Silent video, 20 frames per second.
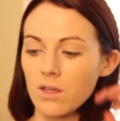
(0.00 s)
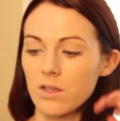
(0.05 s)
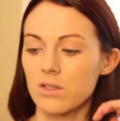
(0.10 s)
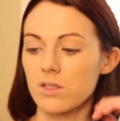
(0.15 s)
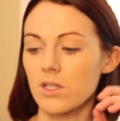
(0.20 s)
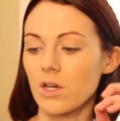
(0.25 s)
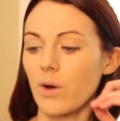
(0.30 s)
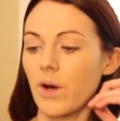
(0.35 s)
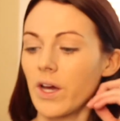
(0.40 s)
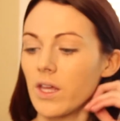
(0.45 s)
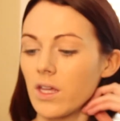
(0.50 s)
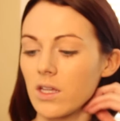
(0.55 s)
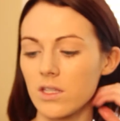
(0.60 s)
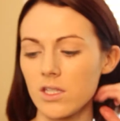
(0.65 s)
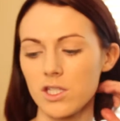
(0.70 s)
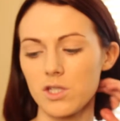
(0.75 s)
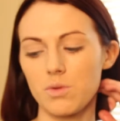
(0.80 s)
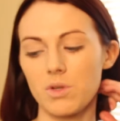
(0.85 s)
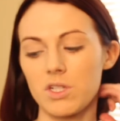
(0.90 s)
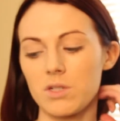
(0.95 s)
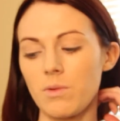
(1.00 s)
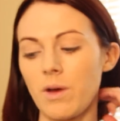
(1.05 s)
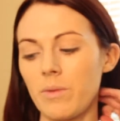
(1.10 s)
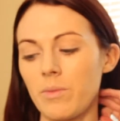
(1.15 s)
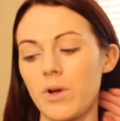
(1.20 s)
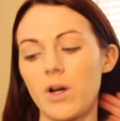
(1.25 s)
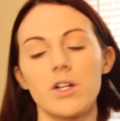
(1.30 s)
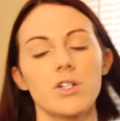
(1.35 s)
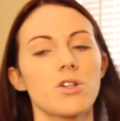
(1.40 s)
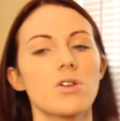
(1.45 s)
So I like to switch my
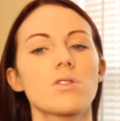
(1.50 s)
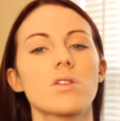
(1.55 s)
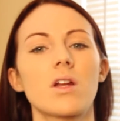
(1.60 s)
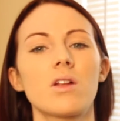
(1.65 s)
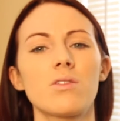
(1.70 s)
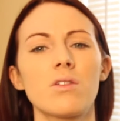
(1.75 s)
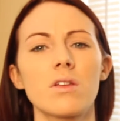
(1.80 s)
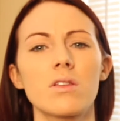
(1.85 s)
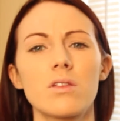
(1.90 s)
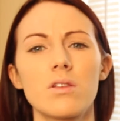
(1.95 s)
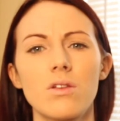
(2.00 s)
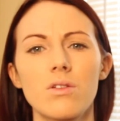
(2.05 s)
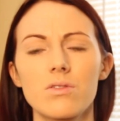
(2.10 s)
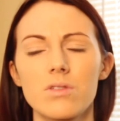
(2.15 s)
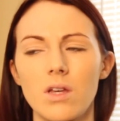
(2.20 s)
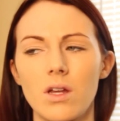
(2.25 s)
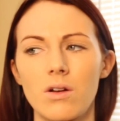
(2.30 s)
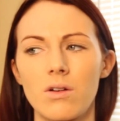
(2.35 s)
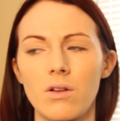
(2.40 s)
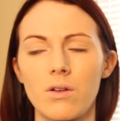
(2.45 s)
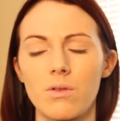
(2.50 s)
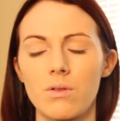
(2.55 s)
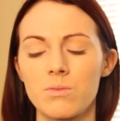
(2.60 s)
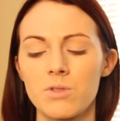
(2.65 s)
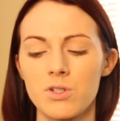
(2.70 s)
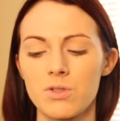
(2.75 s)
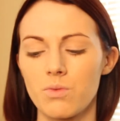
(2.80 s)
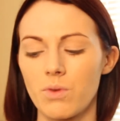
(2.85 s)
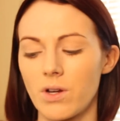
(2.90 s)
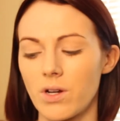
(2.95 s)
brush because I don't like to use, I don't know, I'm
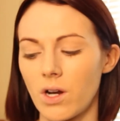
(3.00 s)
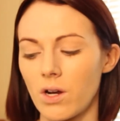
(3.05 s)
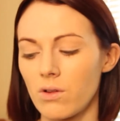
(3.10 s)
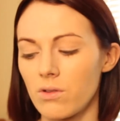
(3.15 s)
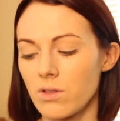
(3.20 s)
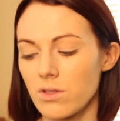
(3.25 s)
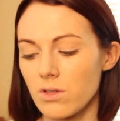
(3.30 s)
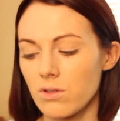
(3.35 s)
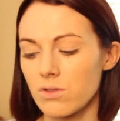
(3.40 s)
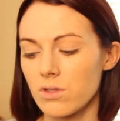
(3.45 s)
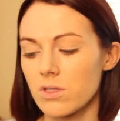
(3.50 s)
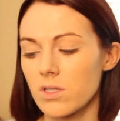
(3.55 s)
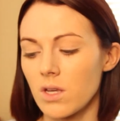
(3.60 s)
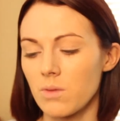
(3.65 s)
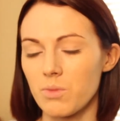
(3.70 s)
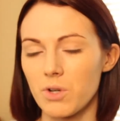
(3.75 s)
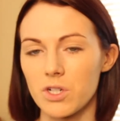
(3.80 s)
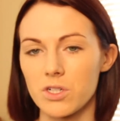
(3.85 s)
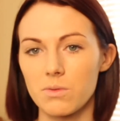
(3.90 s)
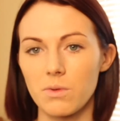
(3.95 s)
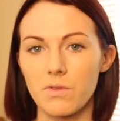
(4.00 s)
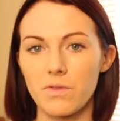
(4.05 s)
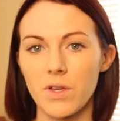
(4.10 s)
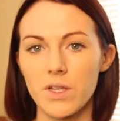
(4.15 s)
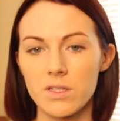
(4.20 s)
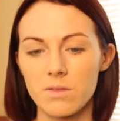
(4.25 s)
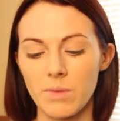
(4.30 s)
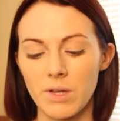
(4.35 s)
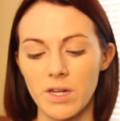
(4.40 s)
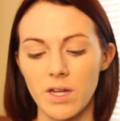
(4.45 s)
just weird. I don't like to use the same brush on my
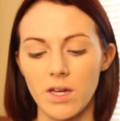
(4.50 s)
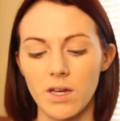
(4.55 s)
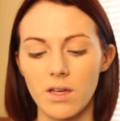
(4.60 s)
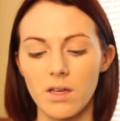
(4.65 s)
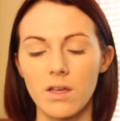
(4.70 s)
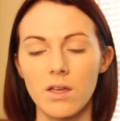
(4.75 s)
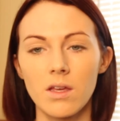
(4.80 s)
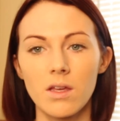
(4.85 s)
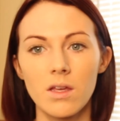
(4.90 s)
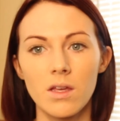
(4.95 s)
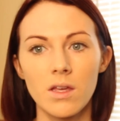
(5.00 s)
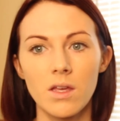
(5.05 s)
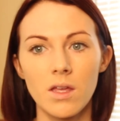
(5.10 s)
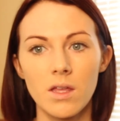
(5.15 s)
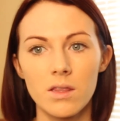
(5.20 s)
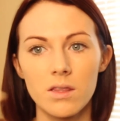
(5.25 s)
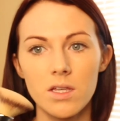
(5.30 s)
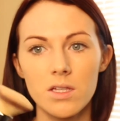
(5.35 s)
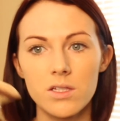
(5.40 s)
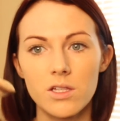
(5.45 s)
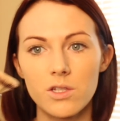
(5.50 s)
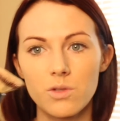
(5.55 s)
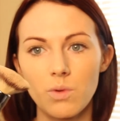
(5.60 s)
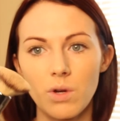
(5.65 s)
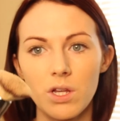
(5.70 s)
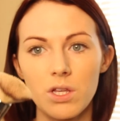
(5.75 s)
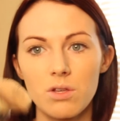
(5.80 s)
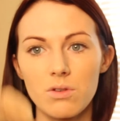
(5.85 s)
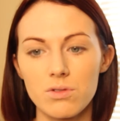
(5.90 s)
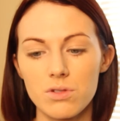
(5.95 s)
face and my neck. This is
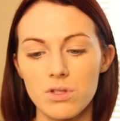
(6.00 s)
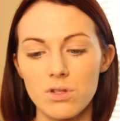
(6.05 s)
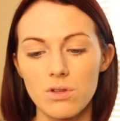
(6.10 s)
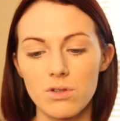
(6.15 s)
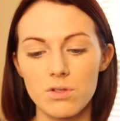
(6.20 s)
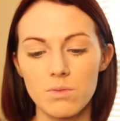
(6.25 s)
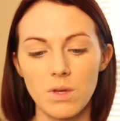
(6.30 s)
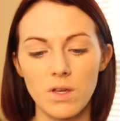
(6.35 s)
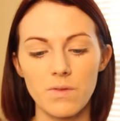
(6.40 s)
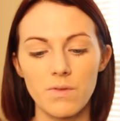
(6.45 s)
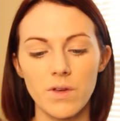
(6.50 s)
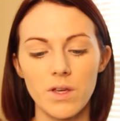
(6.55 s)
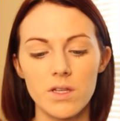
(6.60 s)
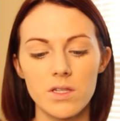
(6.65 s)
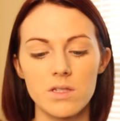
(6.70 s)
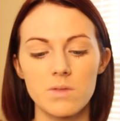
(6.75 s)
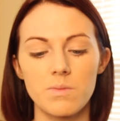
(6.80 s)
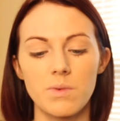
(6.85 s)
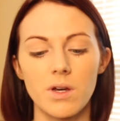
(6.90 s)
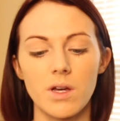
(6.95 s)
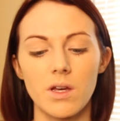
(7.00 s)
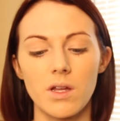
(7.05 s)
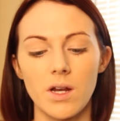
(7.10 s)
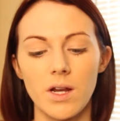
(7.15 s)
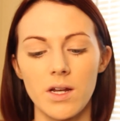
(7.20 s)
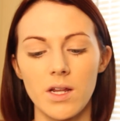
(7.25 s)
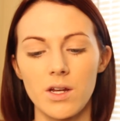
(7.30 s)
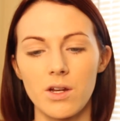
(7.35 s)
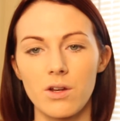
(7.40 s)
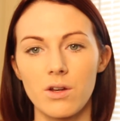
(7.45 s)
what I used to use on my face, but
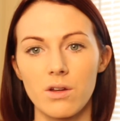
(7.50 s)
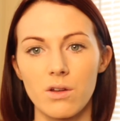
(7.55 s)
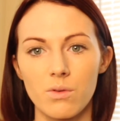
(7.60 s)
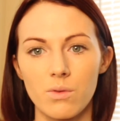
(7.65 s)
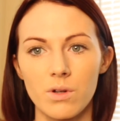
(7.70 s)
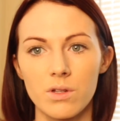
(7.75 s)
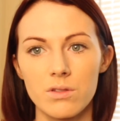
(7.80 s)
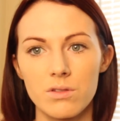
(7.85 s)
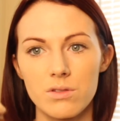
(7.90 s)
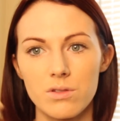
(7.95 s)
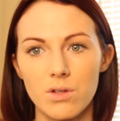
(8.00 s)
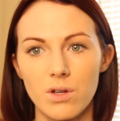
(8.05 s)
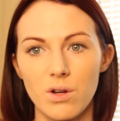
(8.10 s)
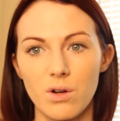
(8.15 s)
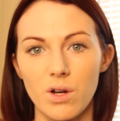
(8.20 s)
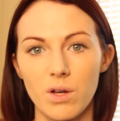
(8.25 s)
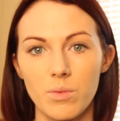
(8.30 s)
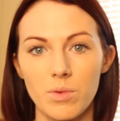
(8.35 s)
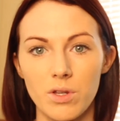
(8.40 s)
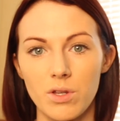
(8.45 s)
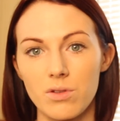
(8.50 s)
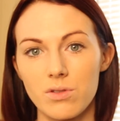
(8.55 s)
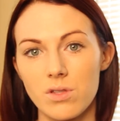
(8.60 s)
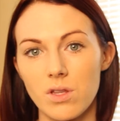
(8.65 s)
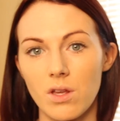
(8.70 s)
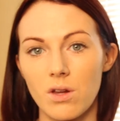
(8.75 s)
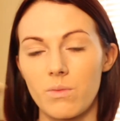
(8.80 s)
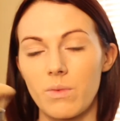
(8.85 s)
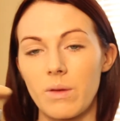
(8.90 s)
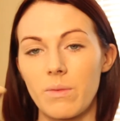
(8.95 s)
I need a new one, so I've been
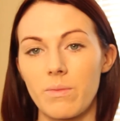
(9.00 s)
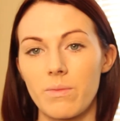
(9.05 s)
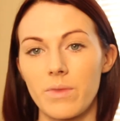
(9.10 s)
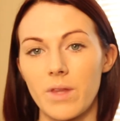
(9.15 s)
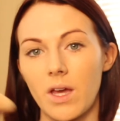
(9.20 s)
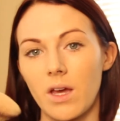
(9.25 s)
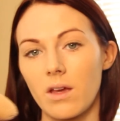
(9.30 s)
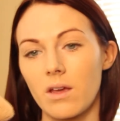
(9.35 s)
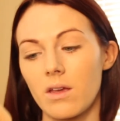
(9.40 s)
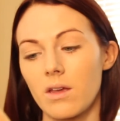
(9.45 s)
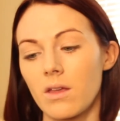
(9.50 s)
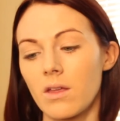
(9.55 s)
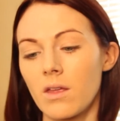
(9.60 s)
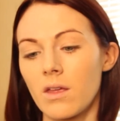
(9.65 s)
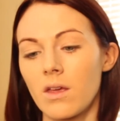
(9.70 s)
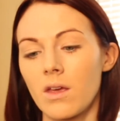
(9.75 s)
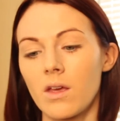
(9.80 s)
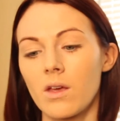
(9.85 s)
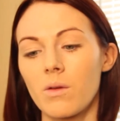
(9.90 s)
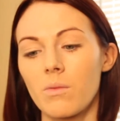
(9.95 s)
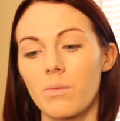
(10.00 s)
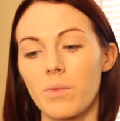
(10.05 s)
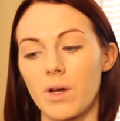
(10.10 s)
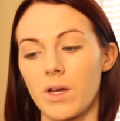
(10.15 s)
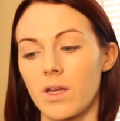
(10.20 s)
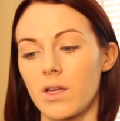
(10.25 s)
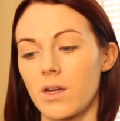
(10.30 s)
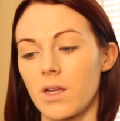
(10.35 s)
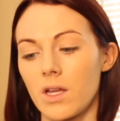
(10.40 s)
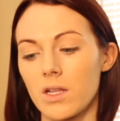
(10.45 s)
using it on my neck.
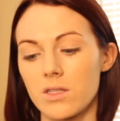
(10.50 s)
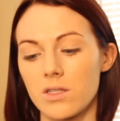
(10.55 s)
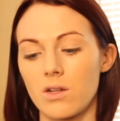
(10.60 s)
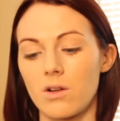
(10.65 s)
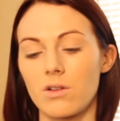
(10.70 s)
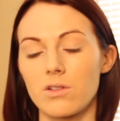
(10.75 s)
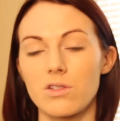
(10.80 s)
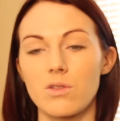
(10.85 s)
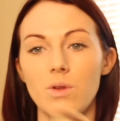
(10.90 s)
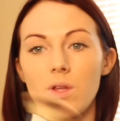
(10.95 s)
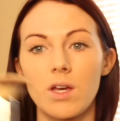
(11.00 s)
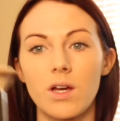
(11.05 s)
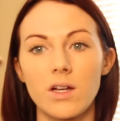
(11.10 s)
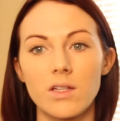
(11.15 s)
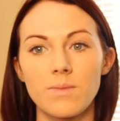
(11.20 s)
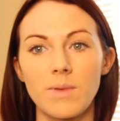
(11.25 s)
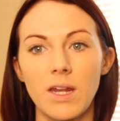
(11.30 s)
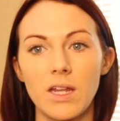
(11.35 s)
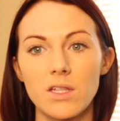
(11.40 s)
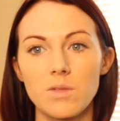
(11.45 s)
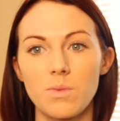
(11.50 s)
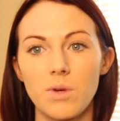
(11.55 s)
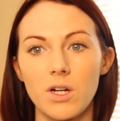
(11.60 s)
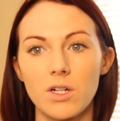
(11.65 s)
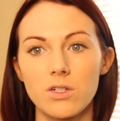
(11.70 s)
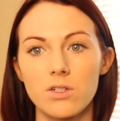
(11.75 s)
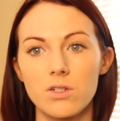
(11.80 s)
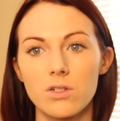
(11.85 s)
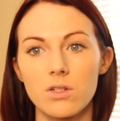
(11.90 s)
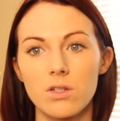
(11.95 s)
But it's also a cosmetics
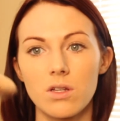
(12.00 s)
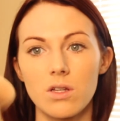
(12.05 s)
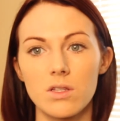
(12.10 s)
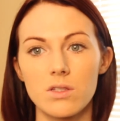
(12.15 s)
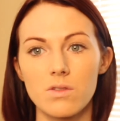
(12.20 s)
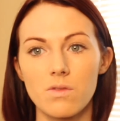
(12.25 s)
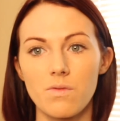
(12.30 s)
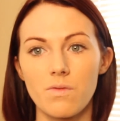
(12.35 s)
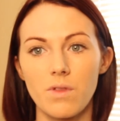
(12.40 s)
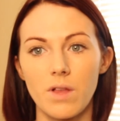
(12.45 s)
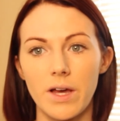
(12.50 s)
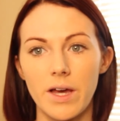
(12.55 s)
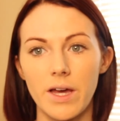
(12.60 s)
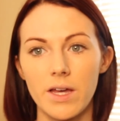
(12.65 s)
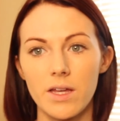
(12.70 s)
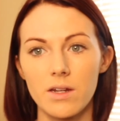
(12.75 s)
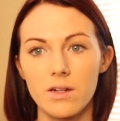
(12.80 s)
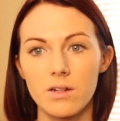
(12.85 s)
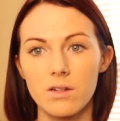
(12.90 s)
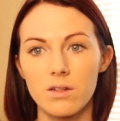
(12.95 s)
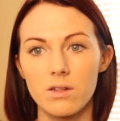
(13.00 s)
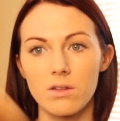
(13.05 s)
brush. It's flat.